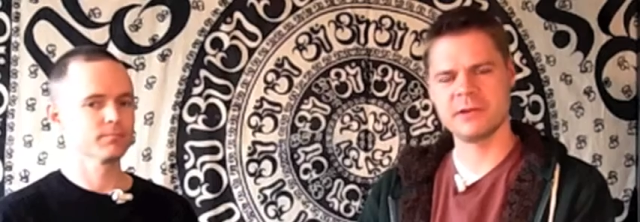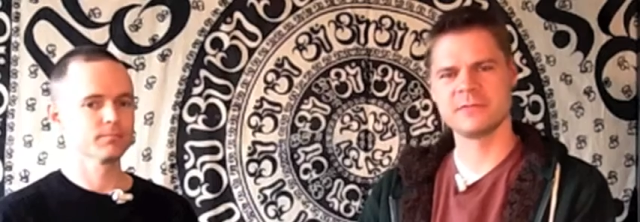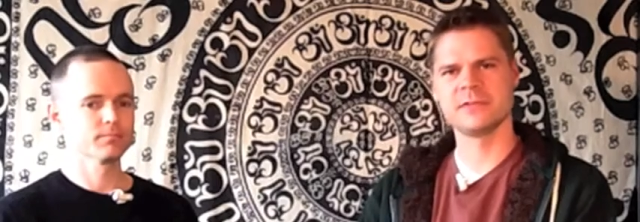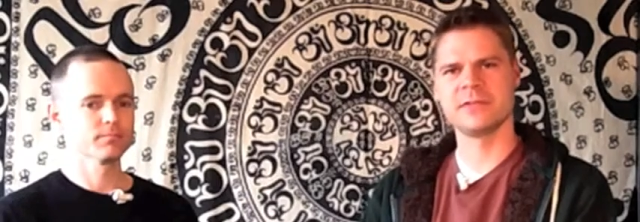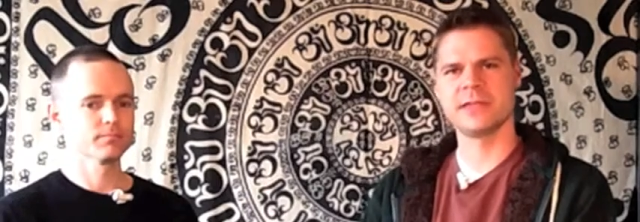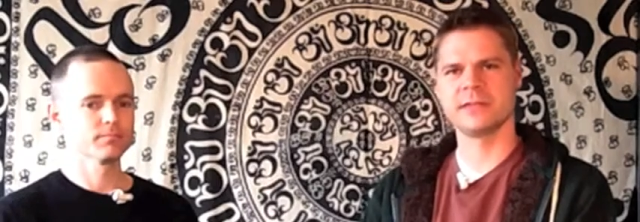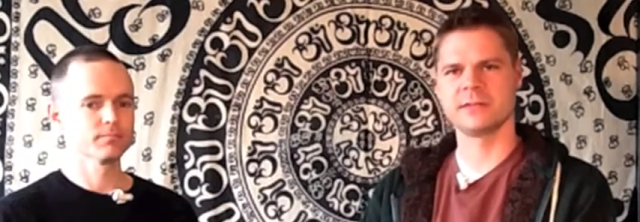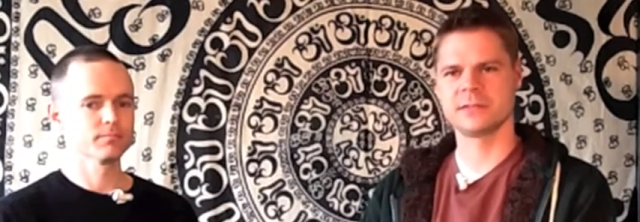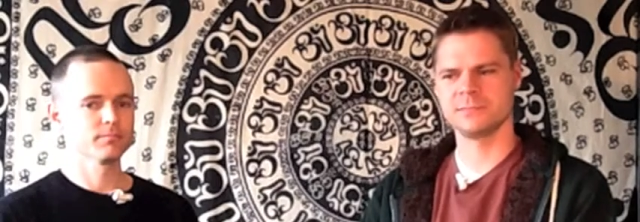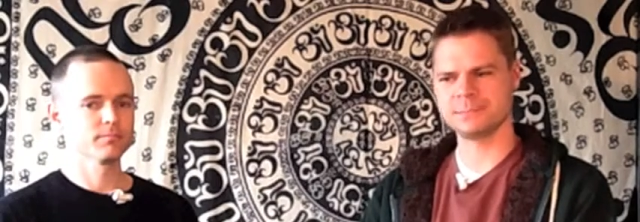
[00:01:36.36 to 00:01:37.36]
Speaker 1: powerful
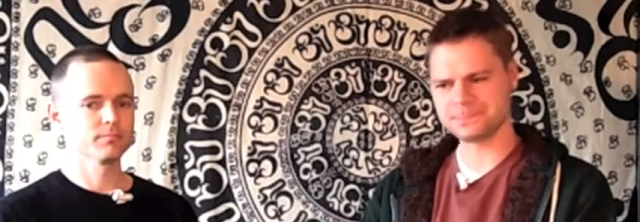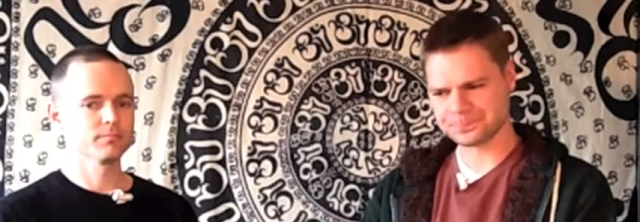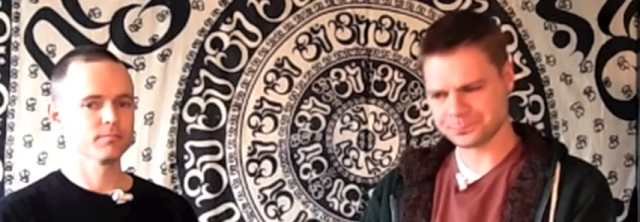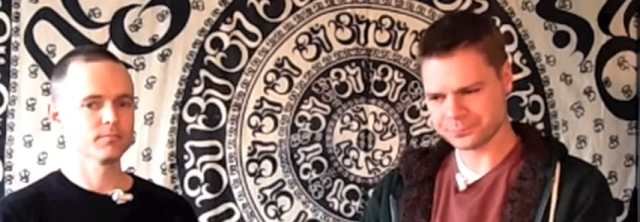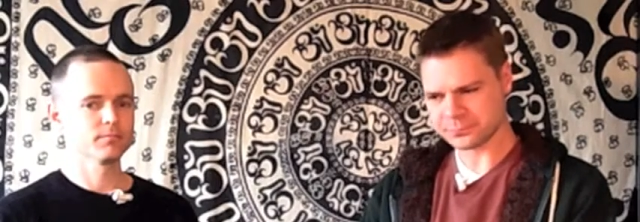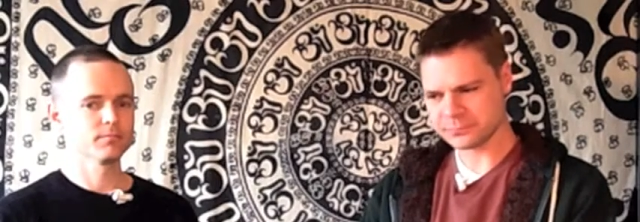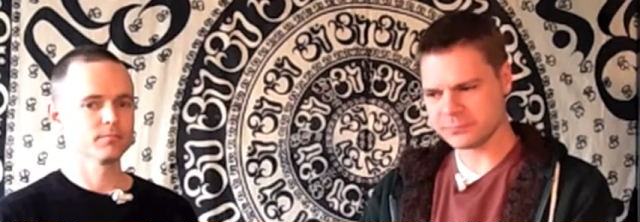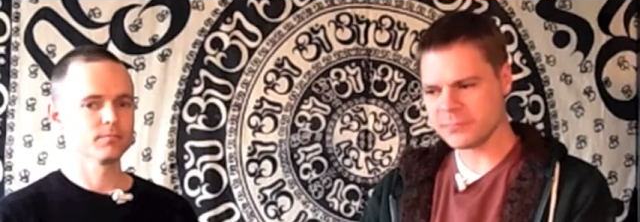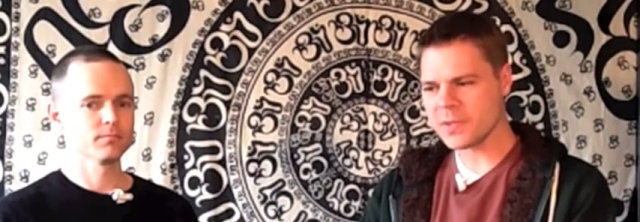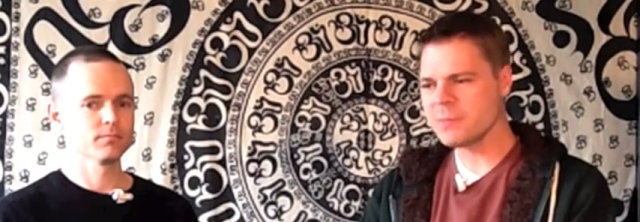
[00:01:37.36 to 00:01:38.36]
things.
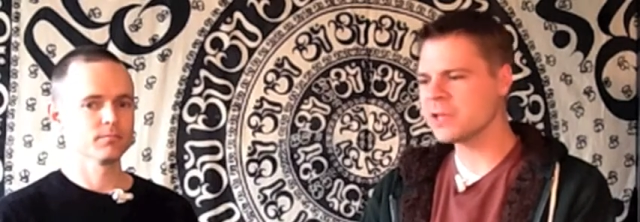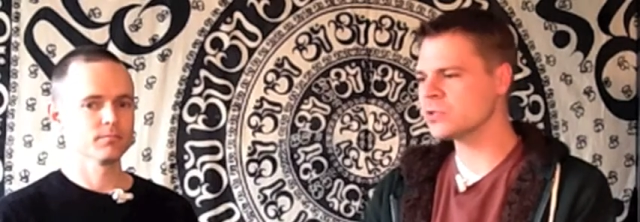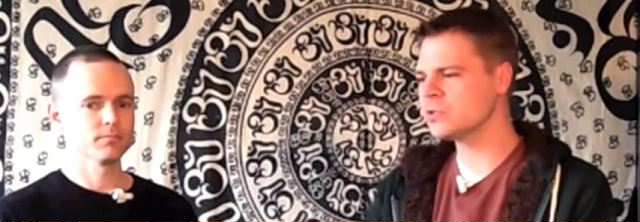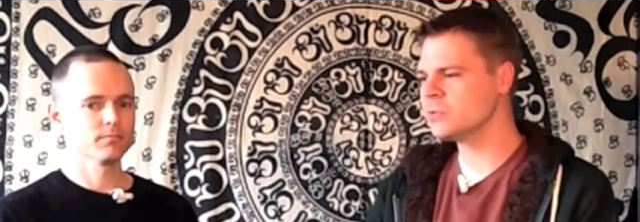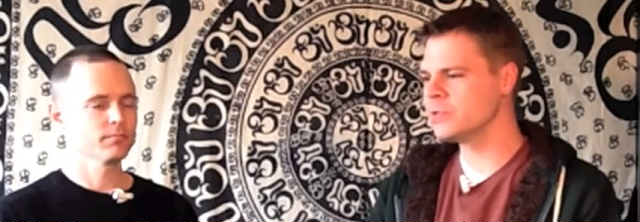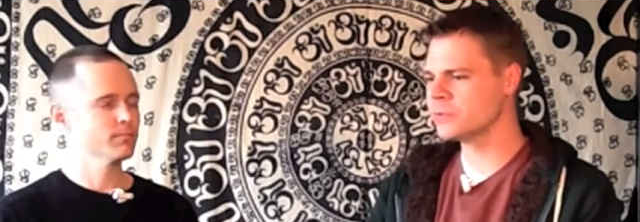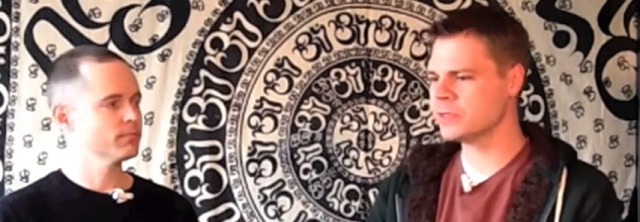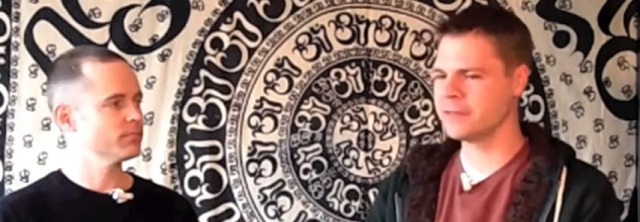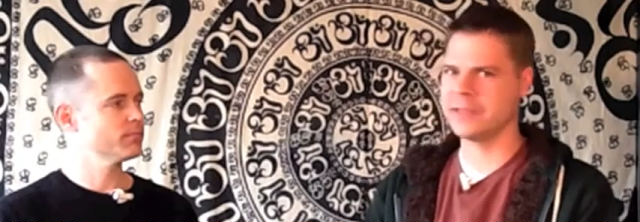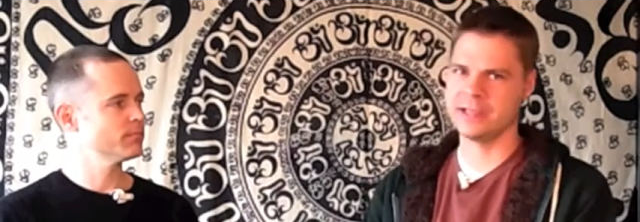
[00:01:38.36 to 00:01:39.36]
Make sure you really want to know